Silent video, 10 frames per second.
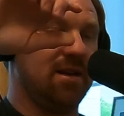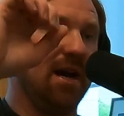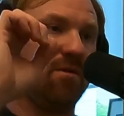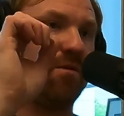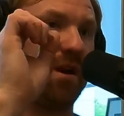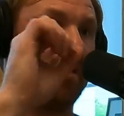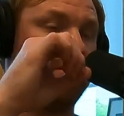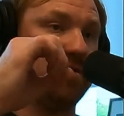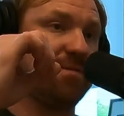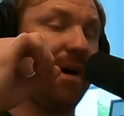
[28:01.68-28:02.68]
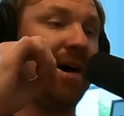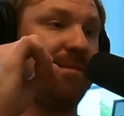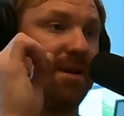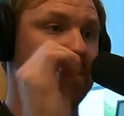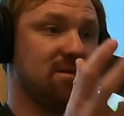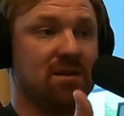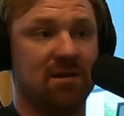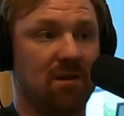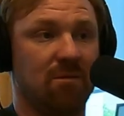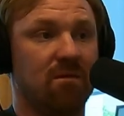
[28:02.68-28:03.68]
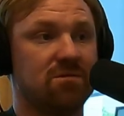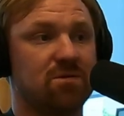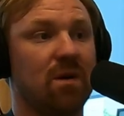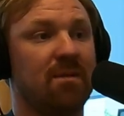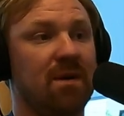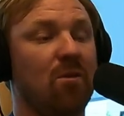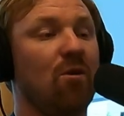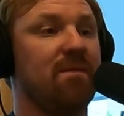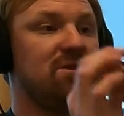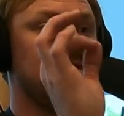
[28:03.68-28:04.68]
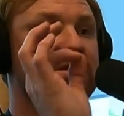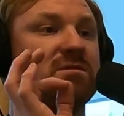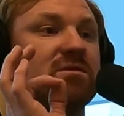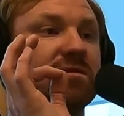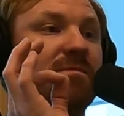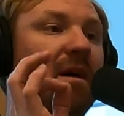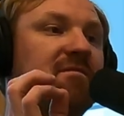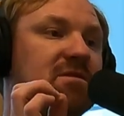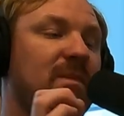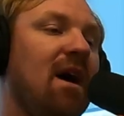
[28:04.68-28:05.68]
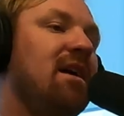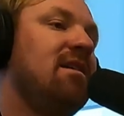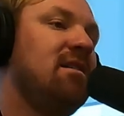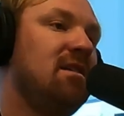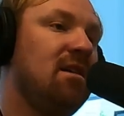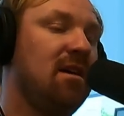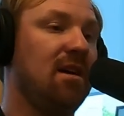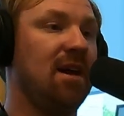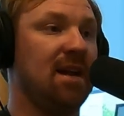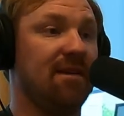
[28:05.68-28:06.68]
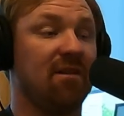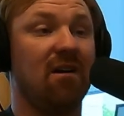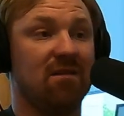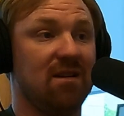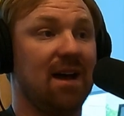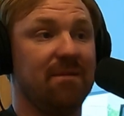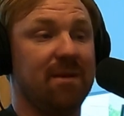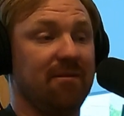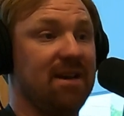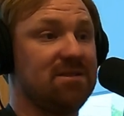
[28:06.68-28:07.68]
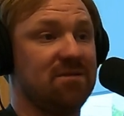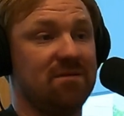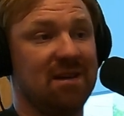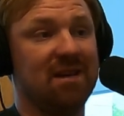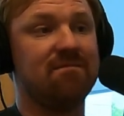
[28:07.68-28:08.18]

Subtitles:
don't want to go through the spine because then he won't swim anymore, but just above the spine. And I've caught a lot of big reds doing that.